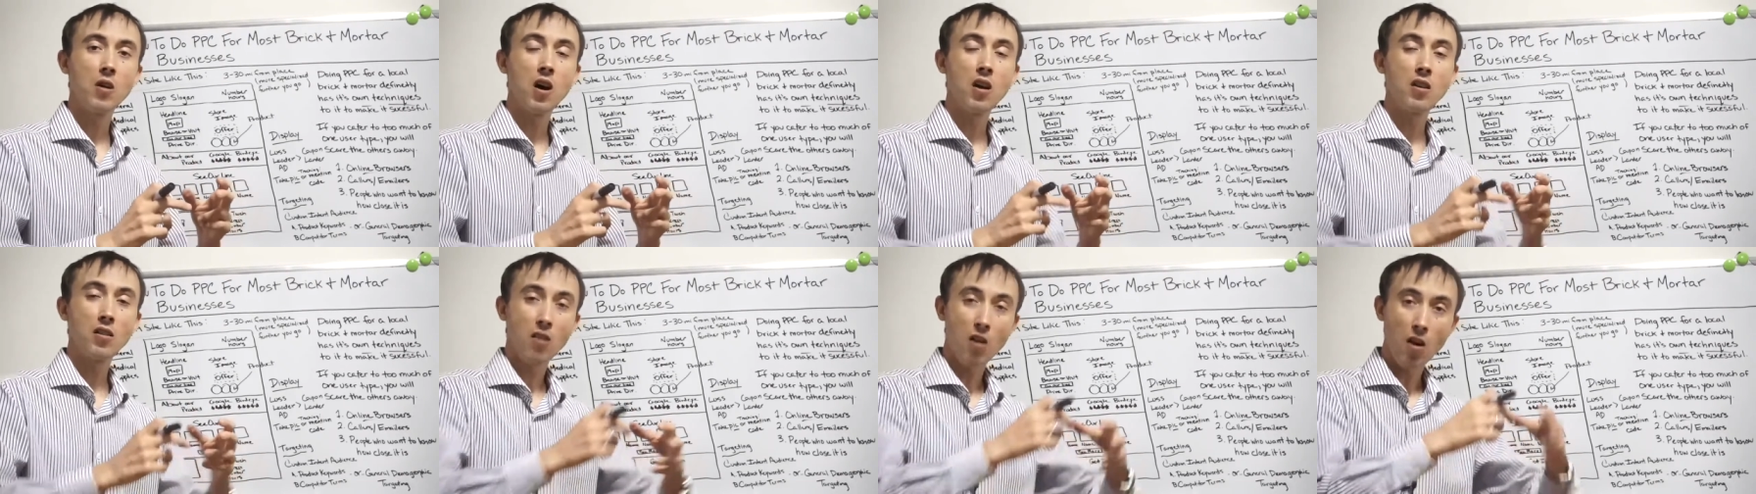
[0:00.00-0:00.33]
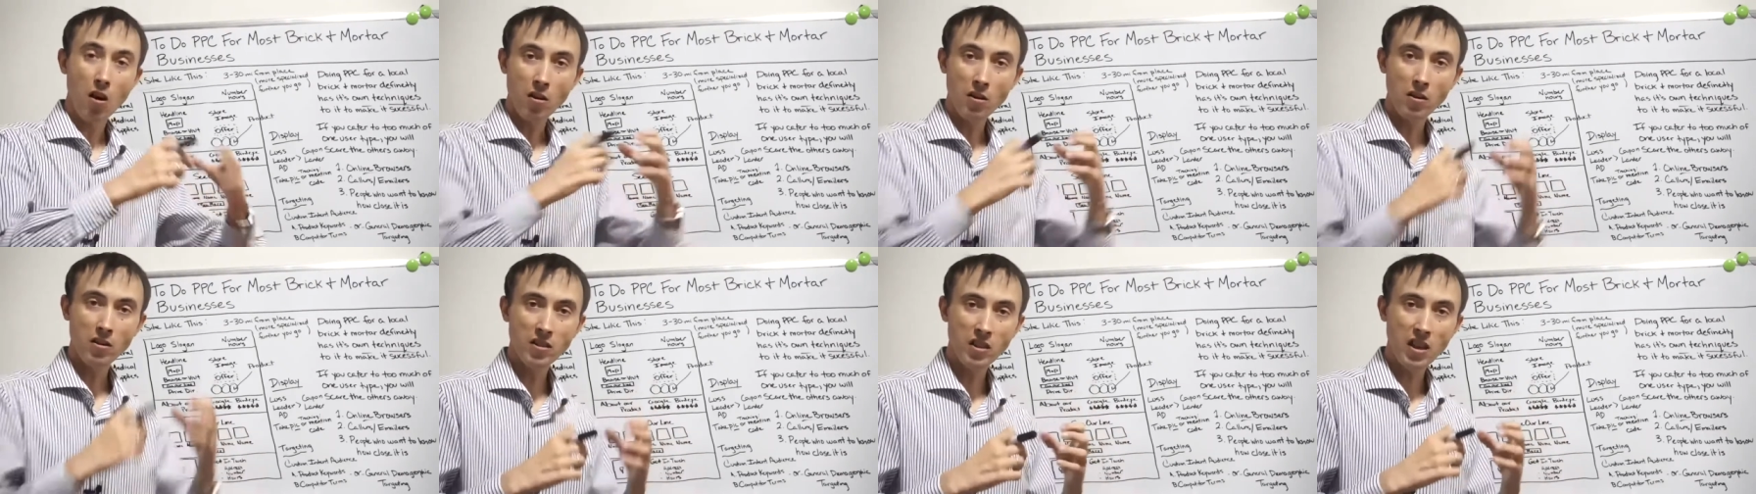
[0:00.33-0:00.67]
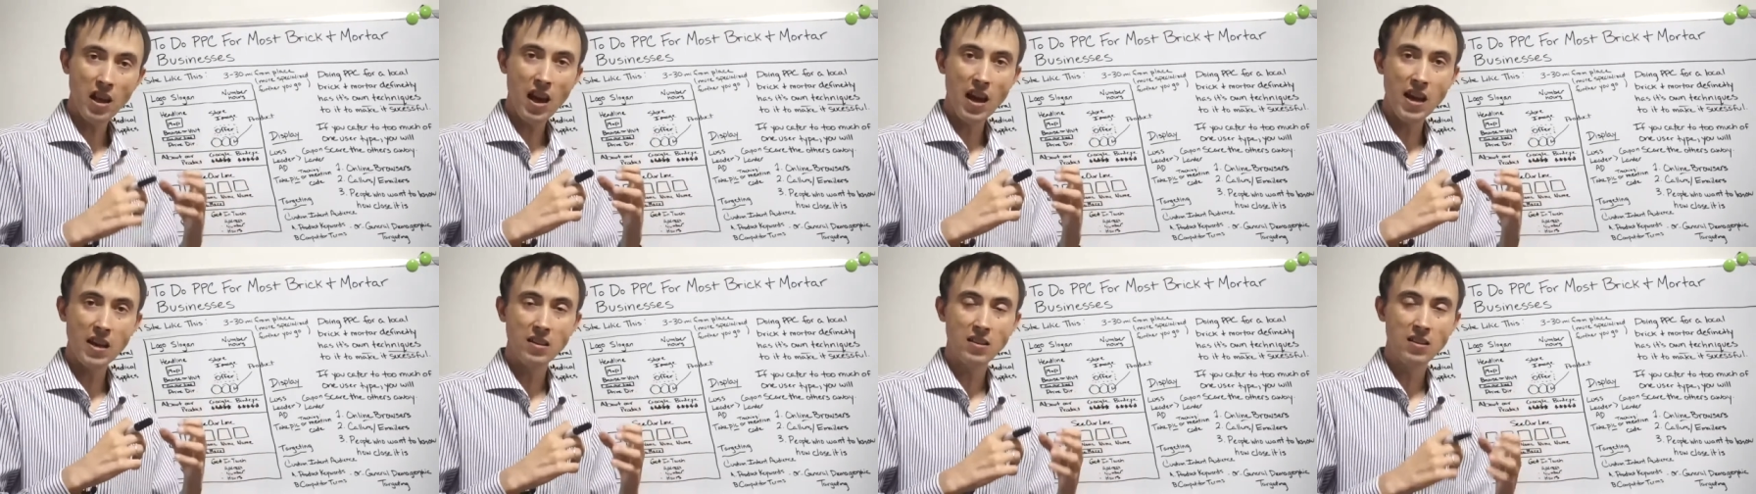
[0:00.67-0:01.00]
on our
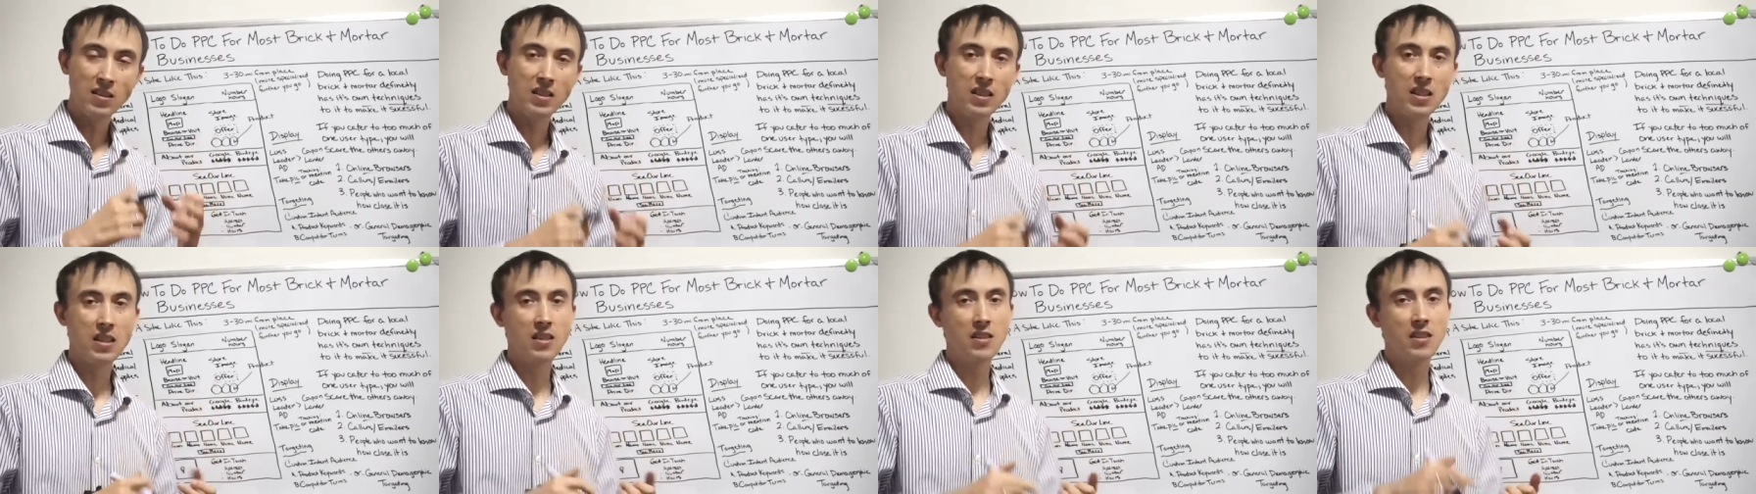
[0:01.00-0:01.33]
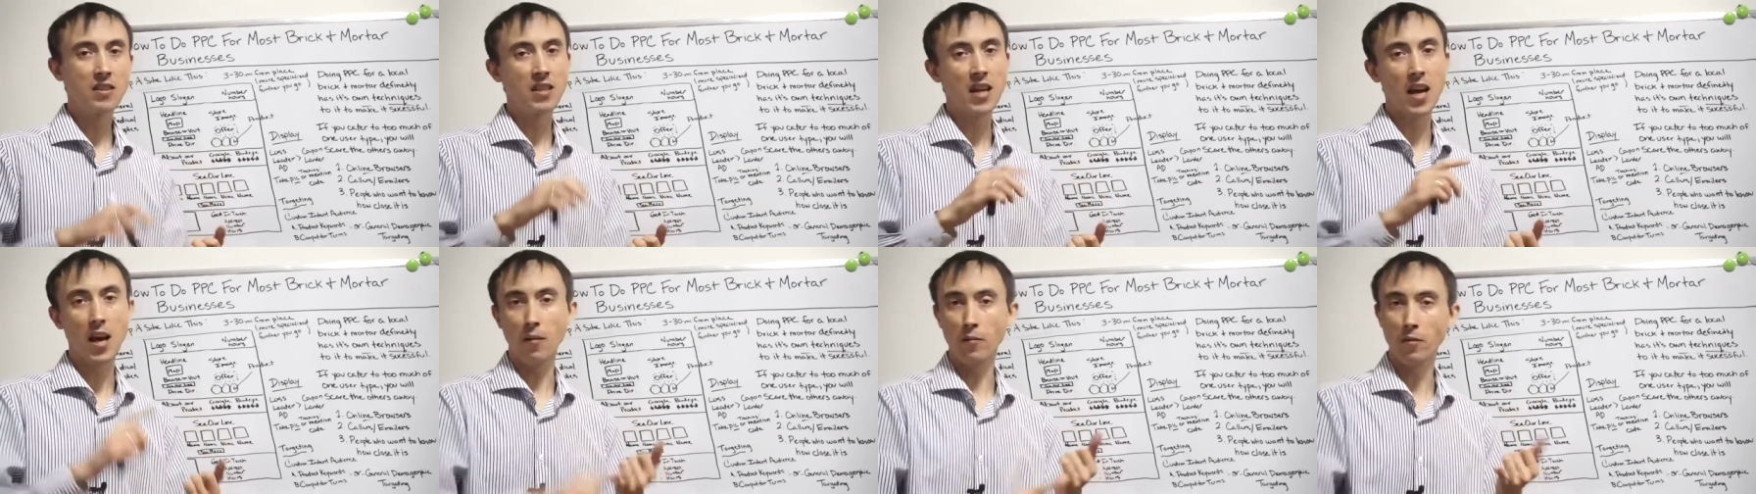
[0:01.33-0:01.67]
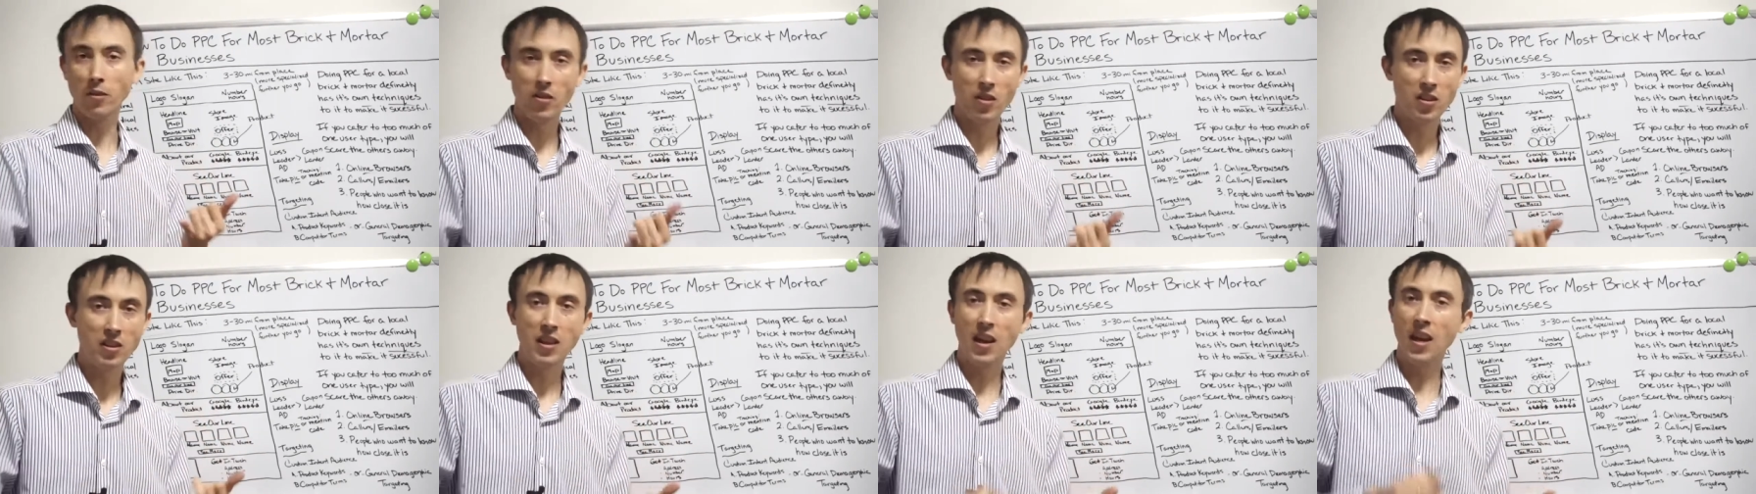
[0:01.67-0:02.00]
side, see the
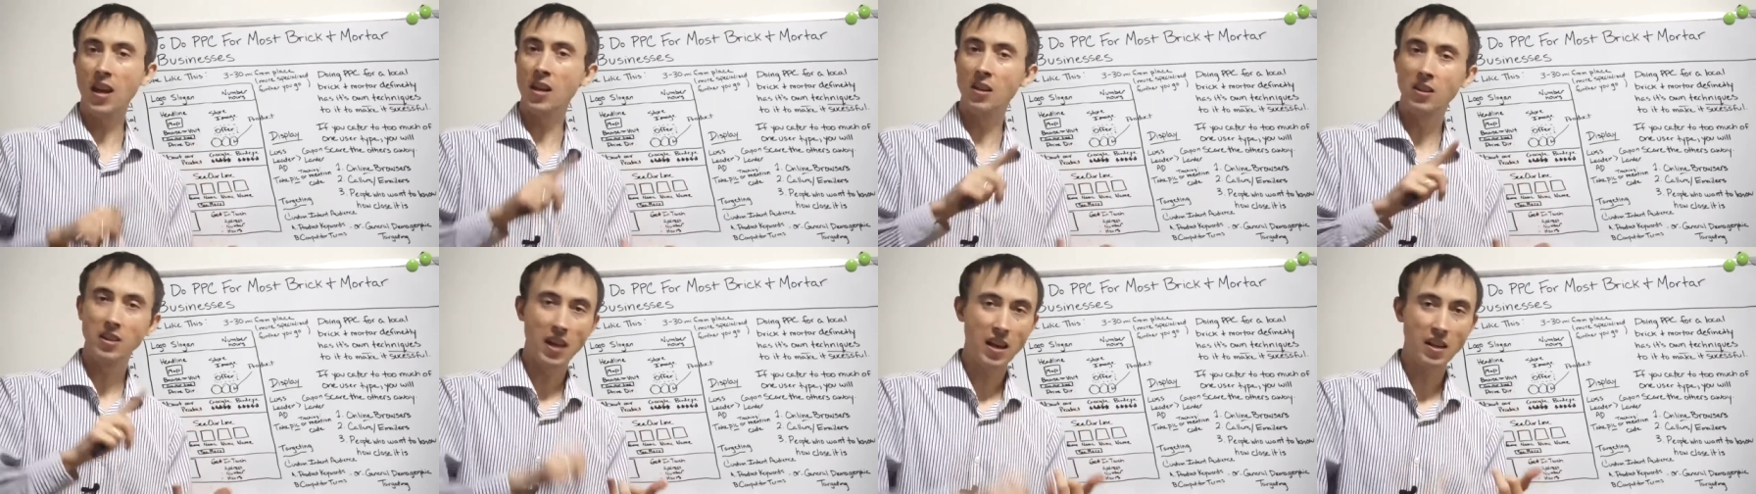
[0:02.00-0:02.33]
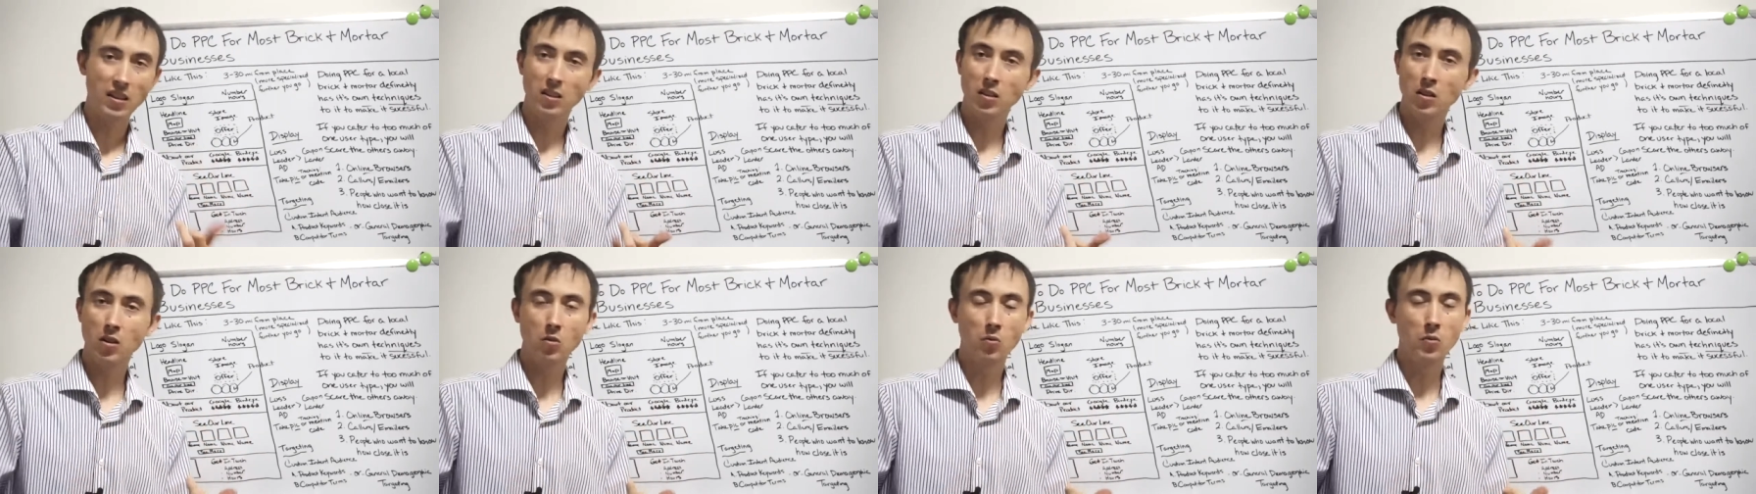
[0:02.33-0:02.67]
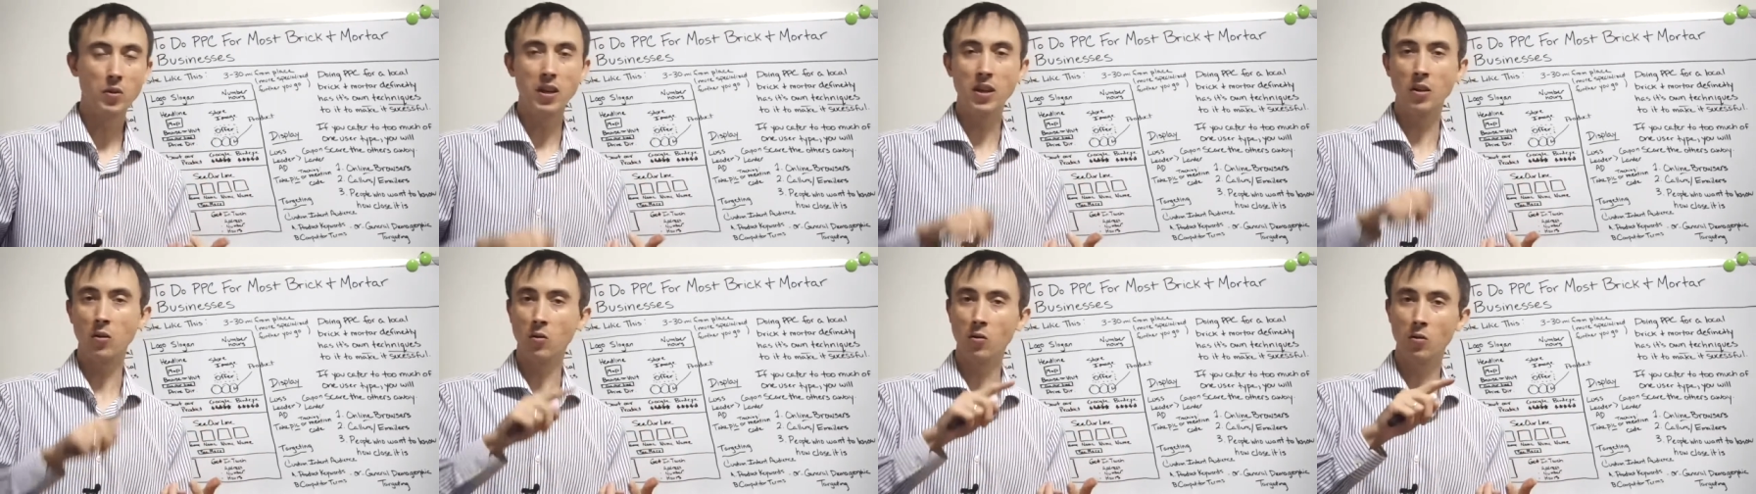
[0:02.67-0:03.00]
times of the day, days of
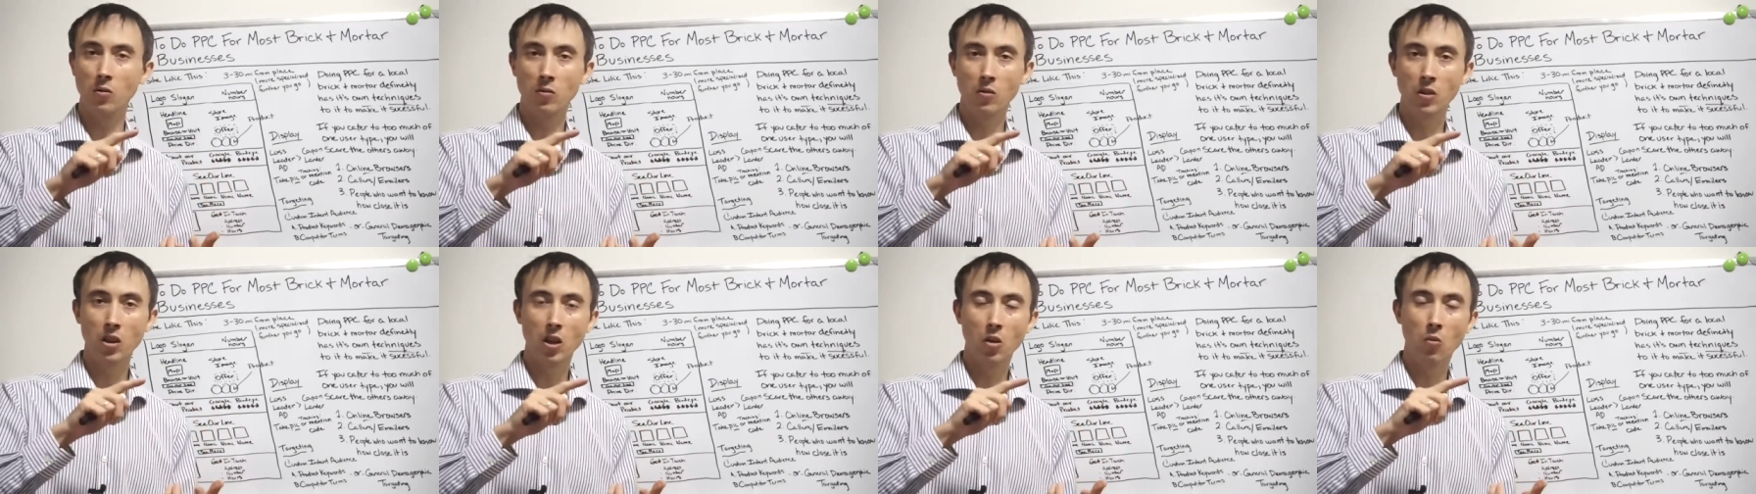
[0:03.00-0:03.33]
the week,